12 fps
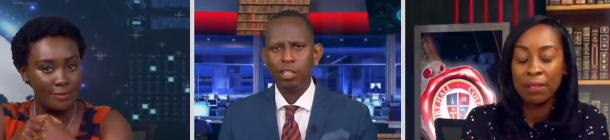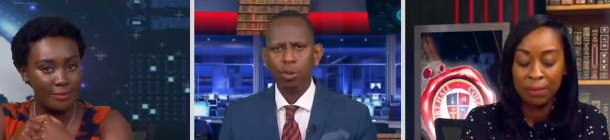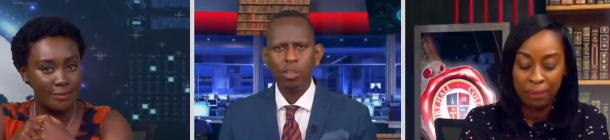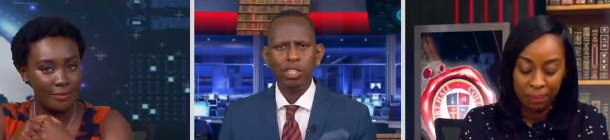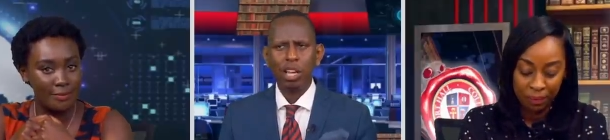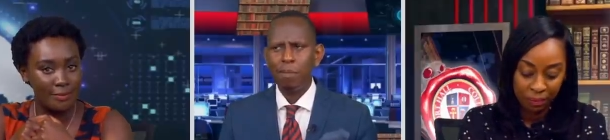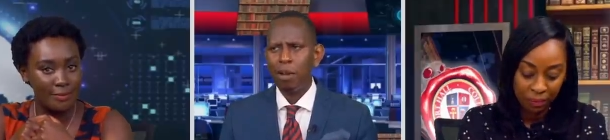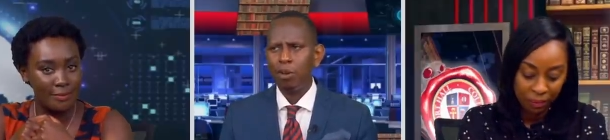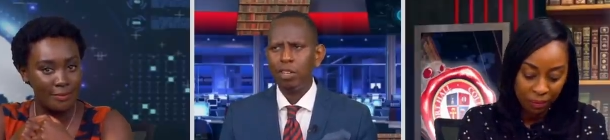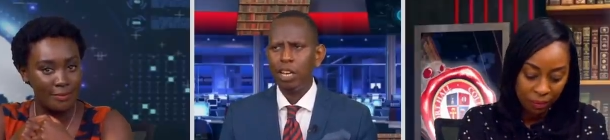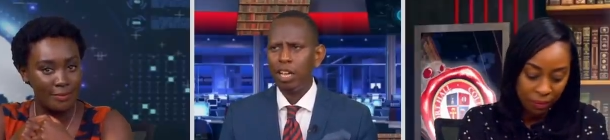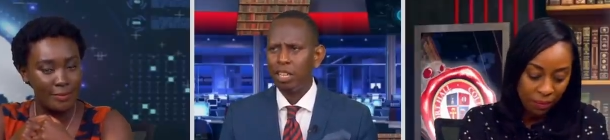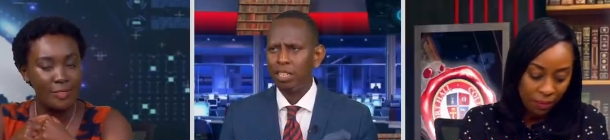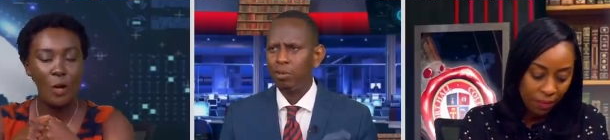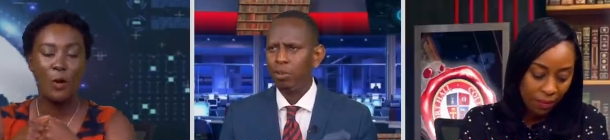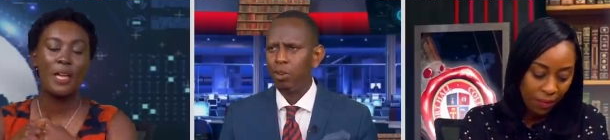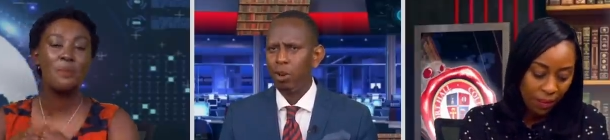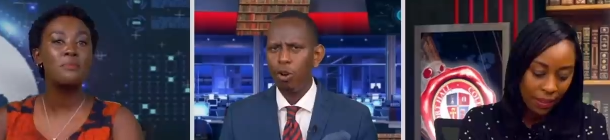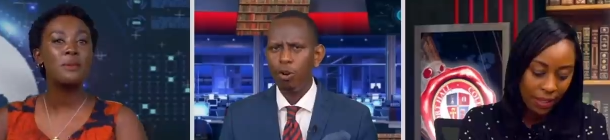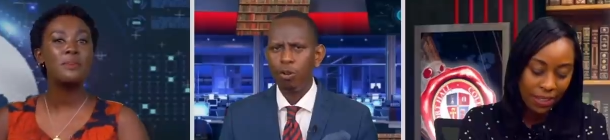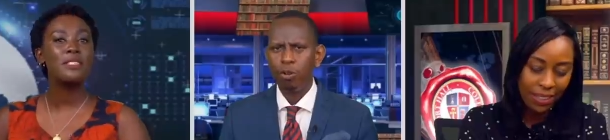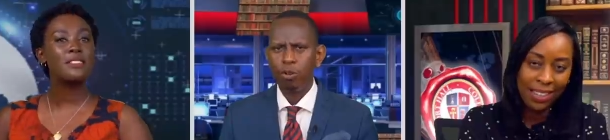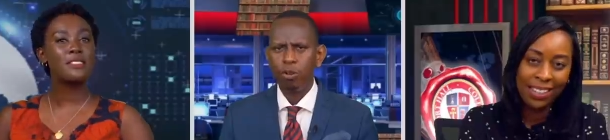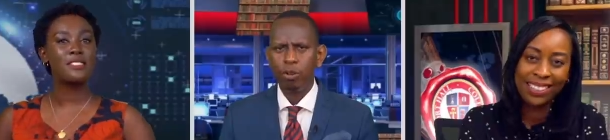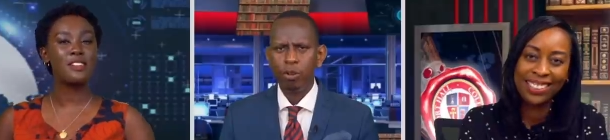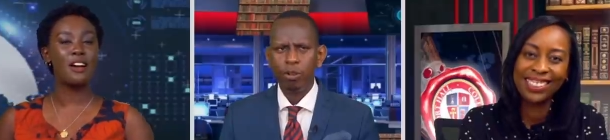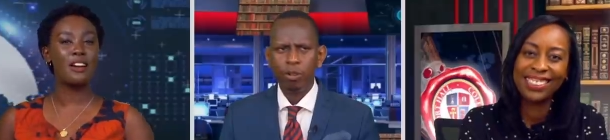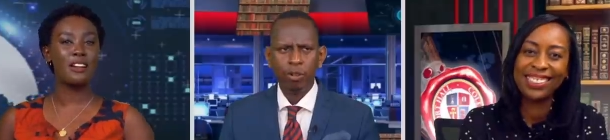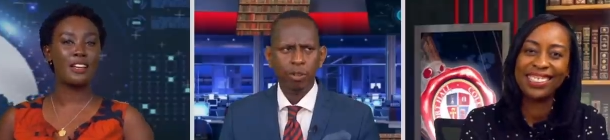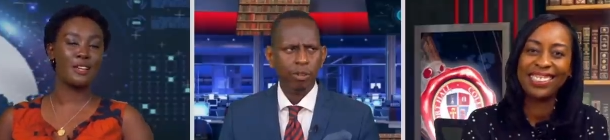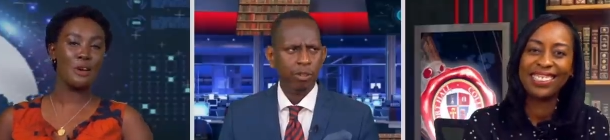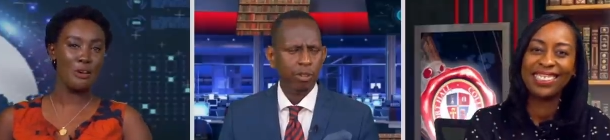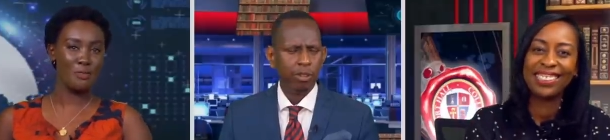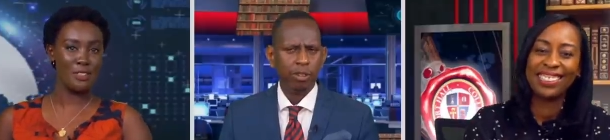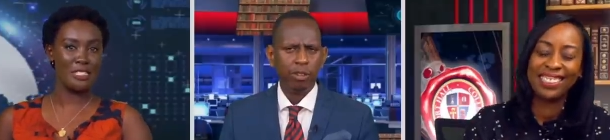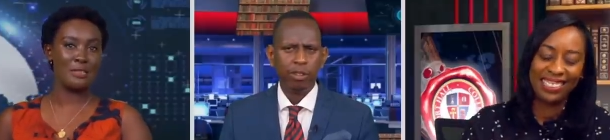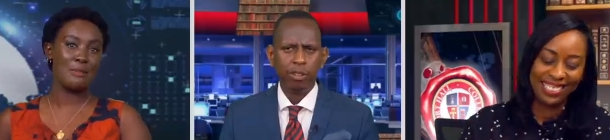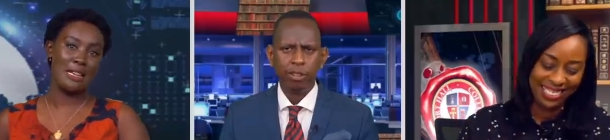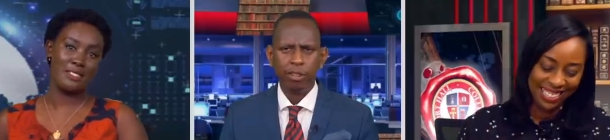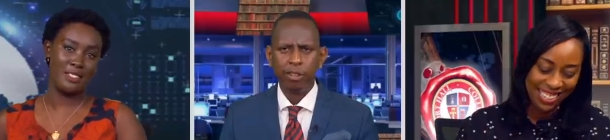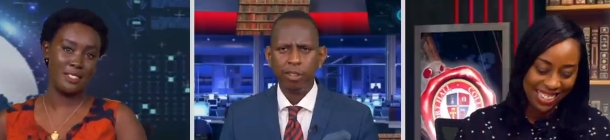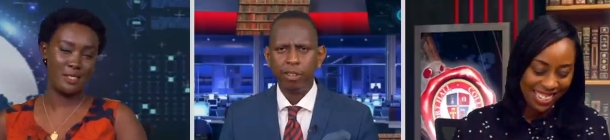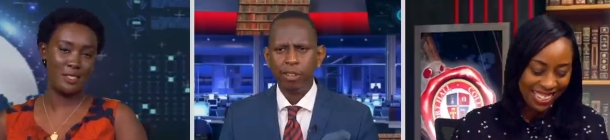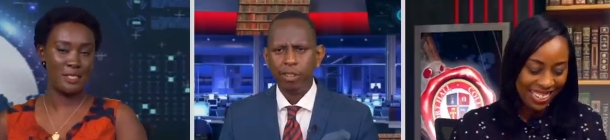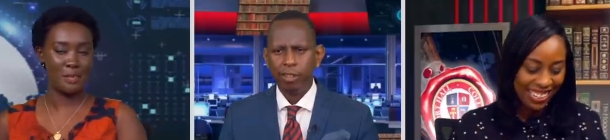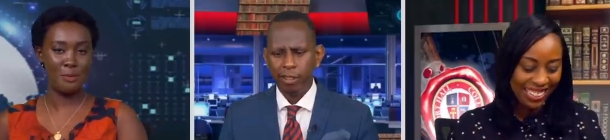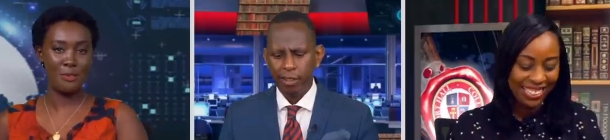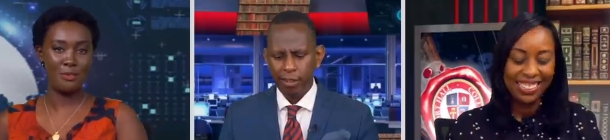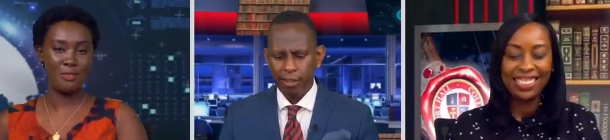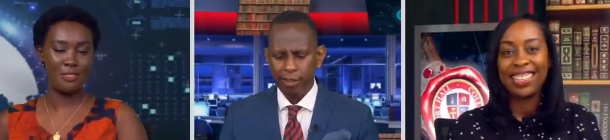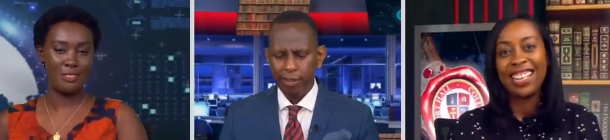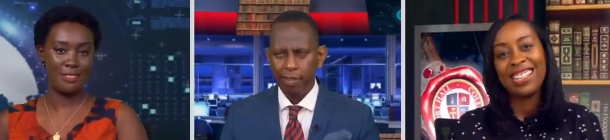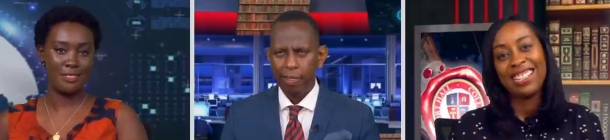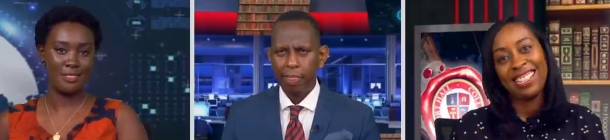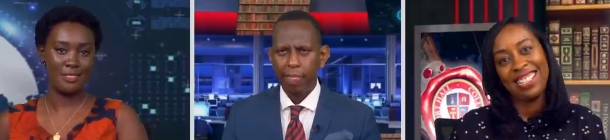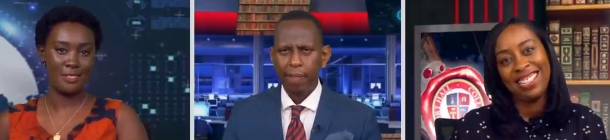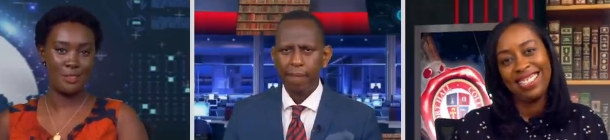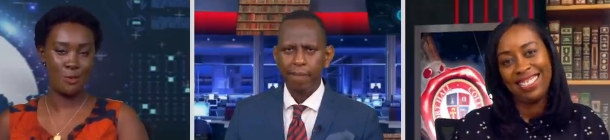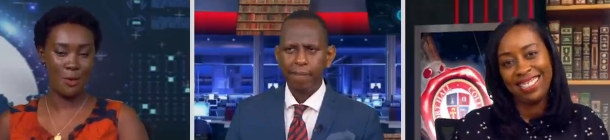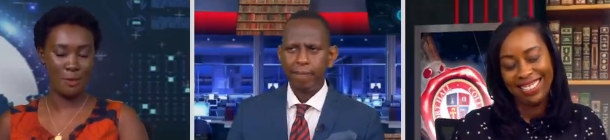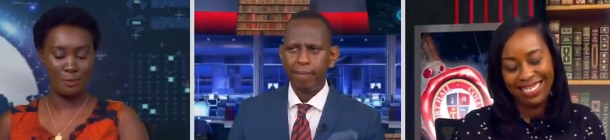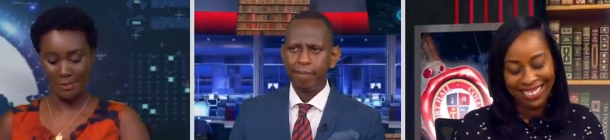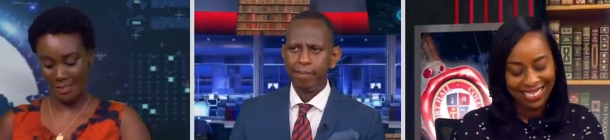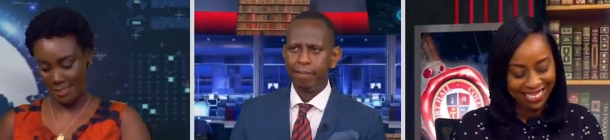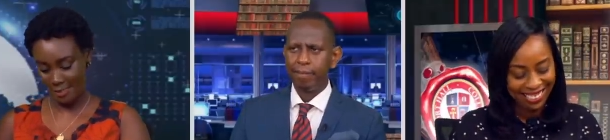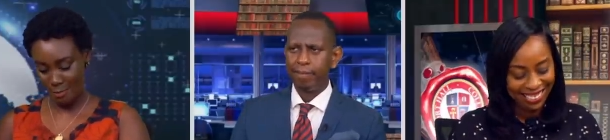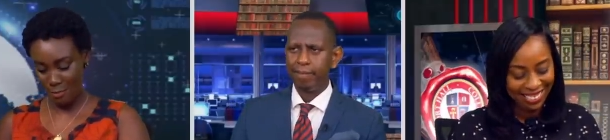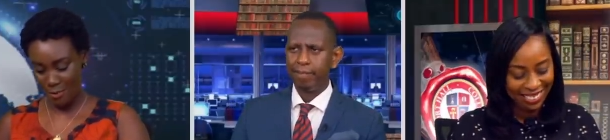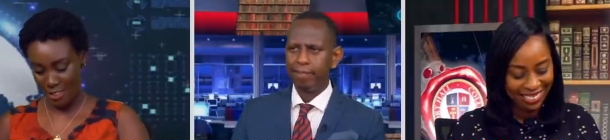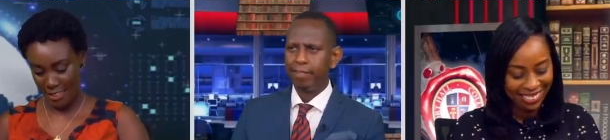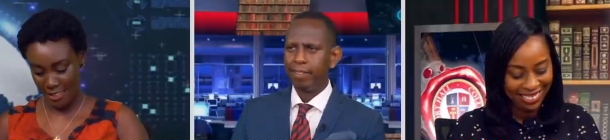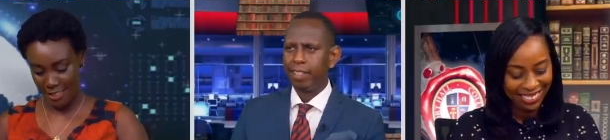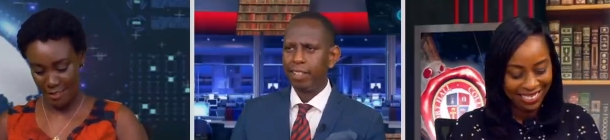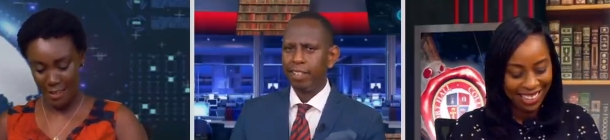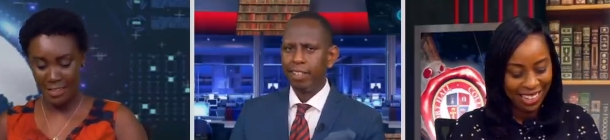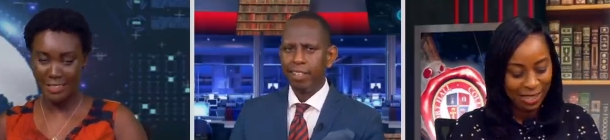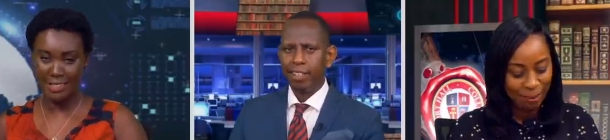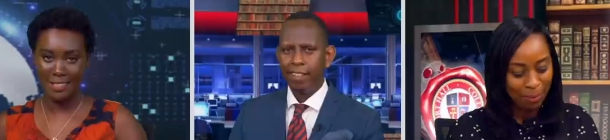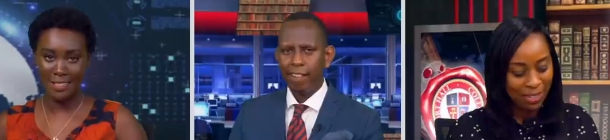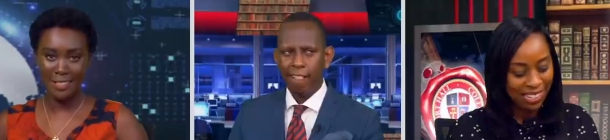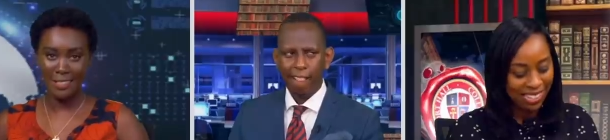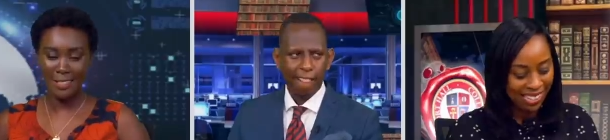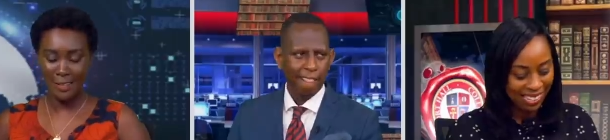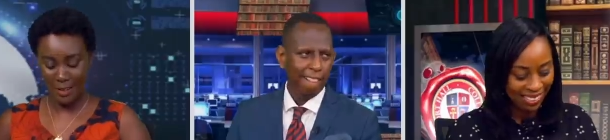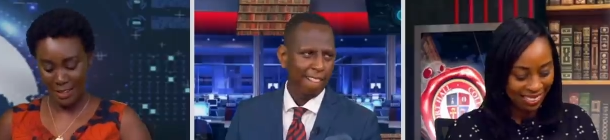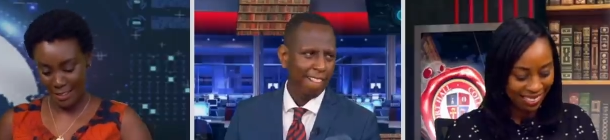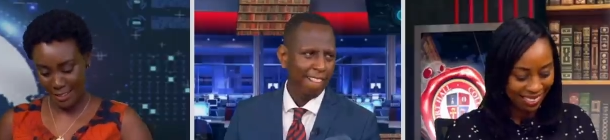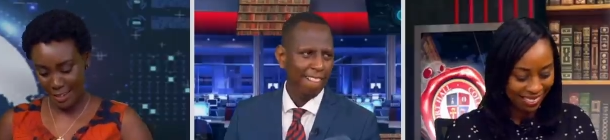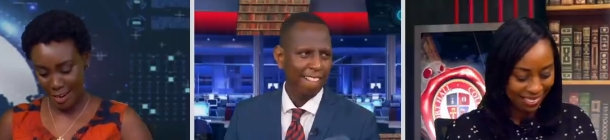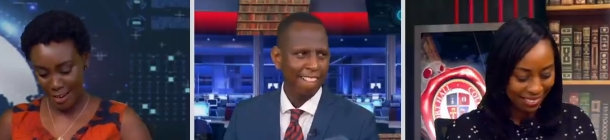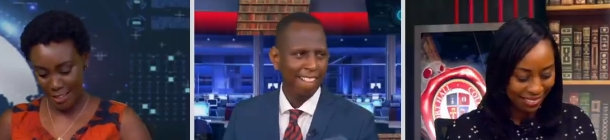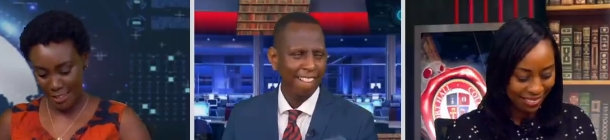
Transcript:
Speaker 1: So, what is Kabando telling us? Okay, maybe
Speaker 2: the star can offer some answers to some of yes. 2M's musings, right? Yes, please. Okay, the star